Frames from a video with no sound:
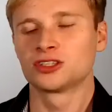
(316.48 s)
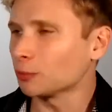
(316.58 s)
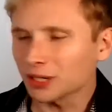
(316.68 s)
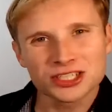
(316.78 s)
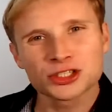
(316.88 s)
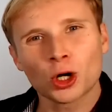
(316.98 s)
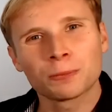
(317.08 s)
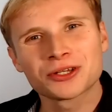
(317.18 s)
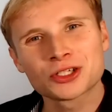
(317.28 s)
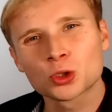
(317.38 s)
So I'm going to
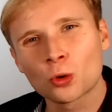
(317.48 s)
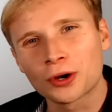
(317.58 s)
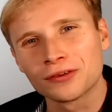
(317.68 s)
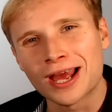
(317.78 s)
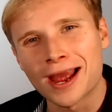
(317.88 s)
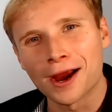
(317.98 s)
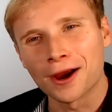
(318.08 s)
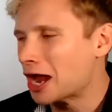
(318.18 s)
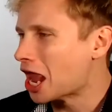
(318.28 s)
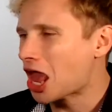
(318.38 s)
stop the story there.
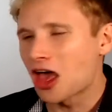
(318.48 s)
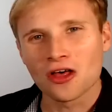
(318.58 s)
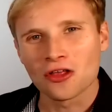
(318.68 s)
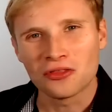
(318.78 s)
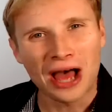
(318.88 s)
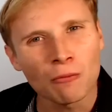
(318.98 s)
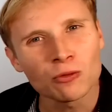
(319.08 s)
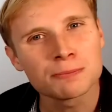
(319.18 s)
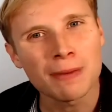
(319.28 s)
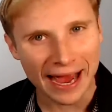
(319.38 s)
That
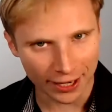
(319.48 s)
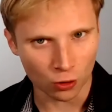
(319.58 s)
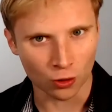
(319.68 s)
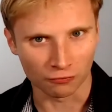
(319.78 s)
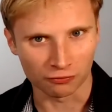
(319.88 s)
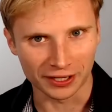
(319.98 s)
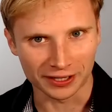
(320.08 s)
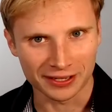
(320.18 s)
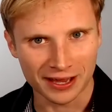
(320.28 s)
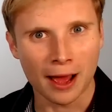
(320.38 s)
was my
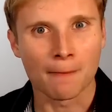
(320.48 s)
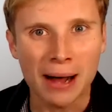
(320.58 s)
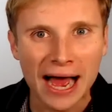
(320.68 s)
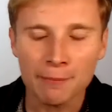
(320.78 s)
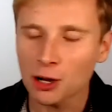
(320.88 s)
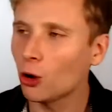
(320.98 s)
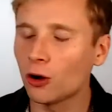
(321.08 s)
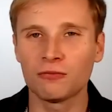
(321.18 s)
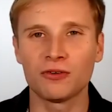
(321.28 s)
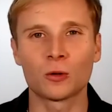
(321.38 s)
conflict. My
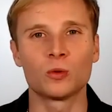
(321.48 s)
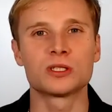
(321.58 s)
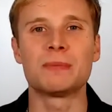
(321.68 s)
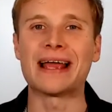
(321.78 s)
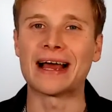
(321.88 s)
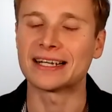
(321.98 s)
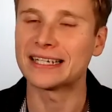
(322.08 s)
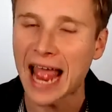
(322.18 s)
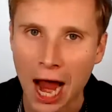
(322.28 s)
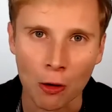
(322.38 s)
conflict was being a
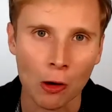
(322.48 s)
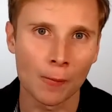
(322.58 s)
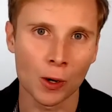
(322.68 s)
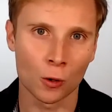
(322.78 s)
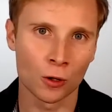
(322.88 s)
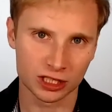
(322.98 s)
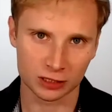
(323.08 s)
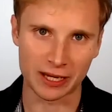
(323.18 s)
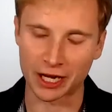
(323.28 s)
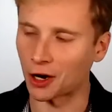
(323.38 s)
terrible
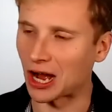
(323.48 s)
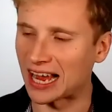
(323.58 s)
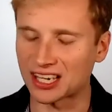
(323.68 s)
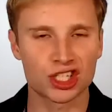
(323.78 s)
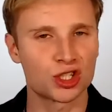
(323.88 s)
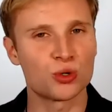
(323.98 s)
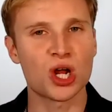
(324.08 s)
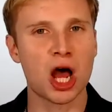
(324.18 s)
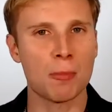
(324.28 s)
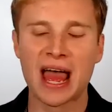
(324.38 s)
speaker. I stood
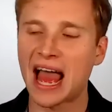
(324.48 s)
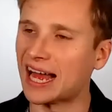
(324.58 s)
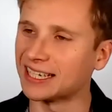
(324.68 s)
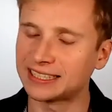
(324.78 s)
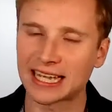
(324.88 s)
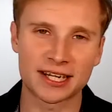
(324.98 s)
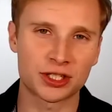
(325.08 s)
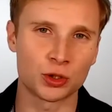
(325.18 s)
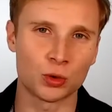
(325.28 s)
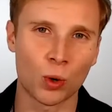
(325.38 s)
up, I said
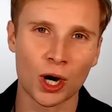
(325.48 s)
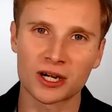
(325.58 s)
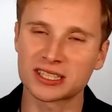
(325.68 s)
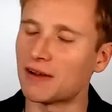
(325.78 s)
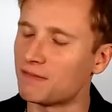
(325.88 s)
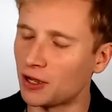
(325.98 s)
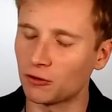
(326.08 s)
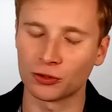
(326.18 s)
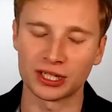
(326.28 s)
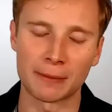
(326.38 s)
2 words, I felt
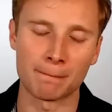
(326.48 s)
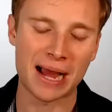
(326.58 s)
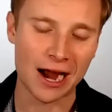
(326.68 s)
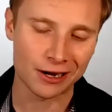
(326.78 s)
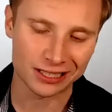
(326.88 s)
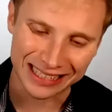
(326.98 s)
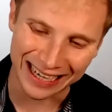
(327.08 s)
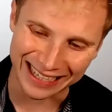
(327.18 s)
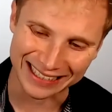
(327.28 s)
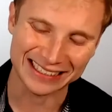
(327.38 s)
really embarrassed,
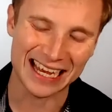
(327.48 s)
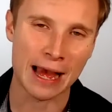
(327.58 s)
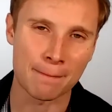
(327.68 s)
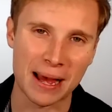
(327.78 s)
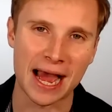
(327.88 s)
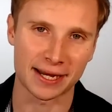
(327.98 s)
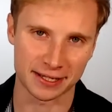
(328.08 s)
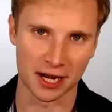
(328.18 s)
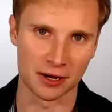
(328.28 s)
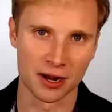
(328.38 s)
and I sat back
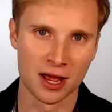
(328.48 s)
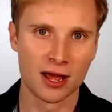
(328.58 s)
down